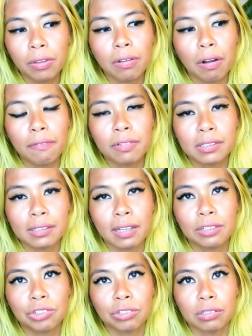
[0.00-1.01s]

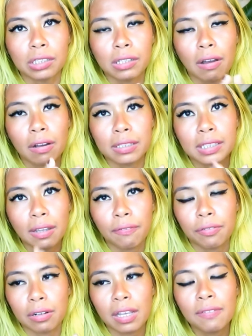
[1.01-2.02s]
conversations are
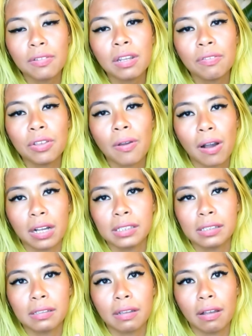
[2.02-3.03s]
different. Even if you
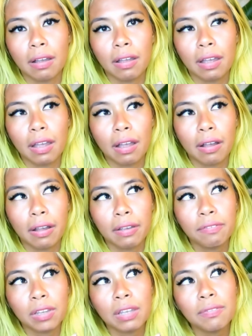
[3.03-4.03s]
ask
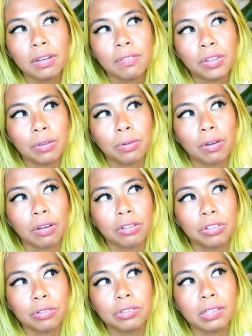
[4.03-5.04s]
even if you are
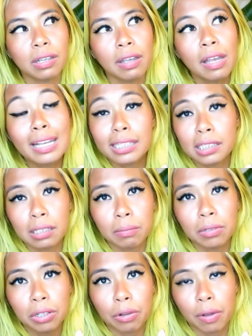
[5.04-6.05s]
using
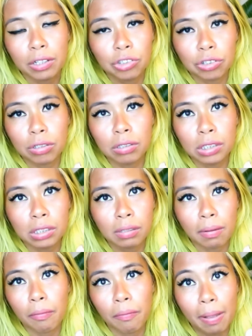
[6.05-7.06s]
similar questions
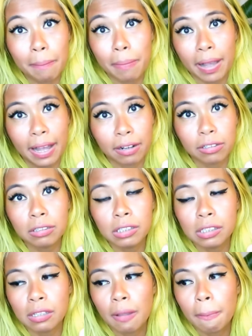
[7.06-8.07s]
and
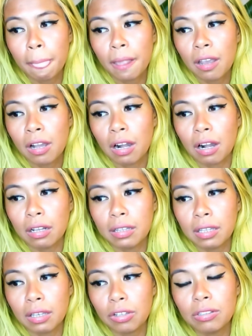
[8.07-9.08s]
patterns,
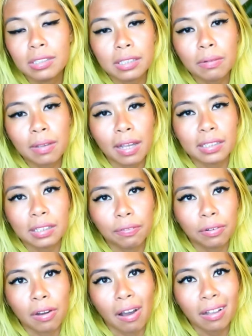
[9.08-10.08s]
you still get
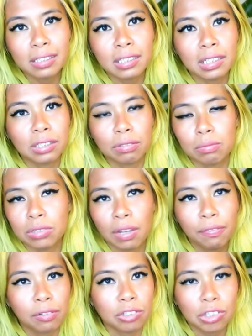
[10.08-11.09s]
different answers from
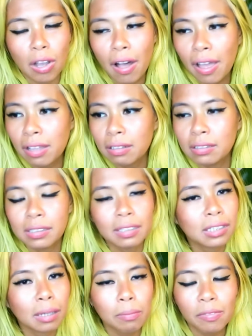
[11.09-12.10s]
different childs,
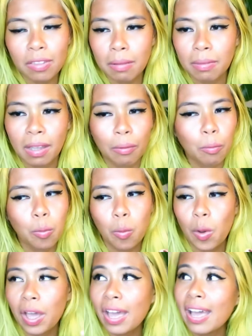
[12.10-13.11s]
and some of them, they're
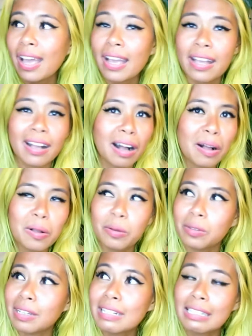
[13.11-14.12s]
way
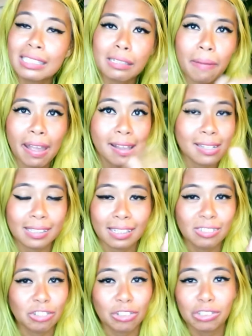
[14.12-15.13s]
out in the space.
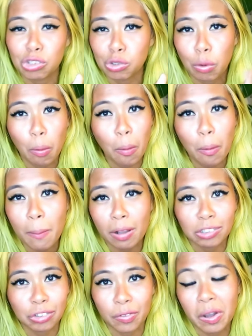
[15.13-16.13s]
It's just so
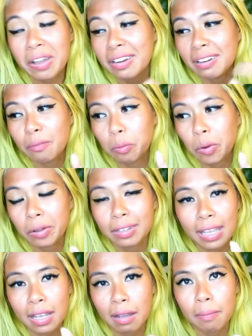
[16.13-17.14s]
much fun what
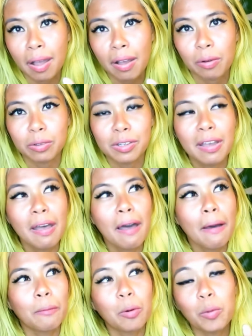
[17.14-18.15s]
they come out,
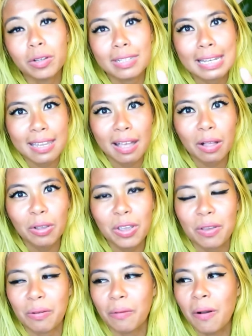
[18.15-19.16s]
what they tell
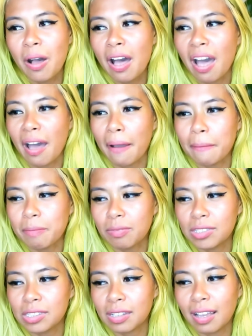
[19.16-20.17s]
you.
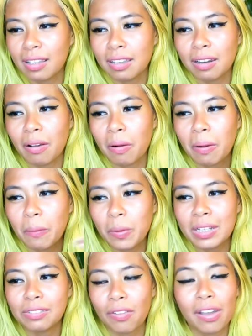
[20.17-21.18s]
You know, I
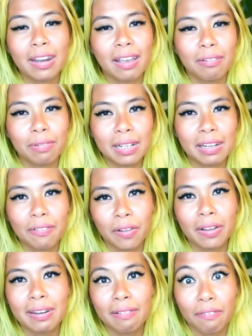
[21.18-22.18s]
always find it really
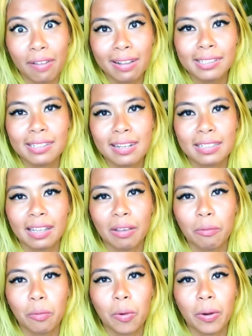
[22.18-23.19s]
fun and
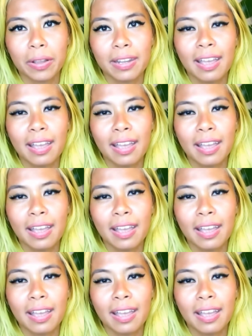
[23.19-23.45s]
fascinating what